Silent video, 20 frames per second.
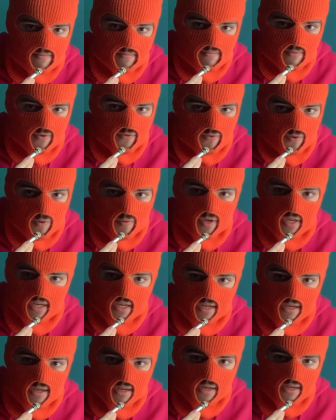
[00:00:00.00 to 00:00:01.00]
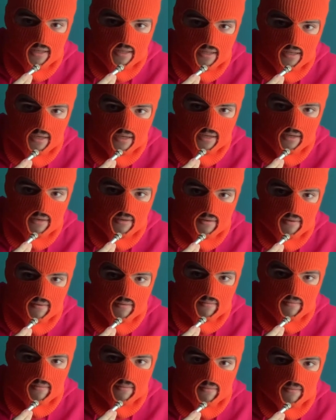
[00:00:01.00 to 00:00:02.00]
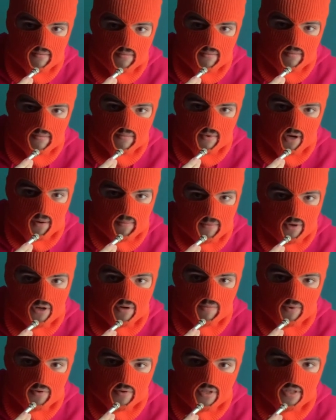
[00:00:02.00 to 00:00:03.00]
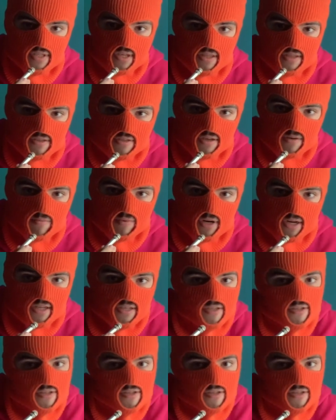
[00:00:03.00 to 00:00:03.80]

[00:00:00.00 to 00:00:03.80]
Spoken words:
Before we get into anything, I'm gonna post this on the subreddit,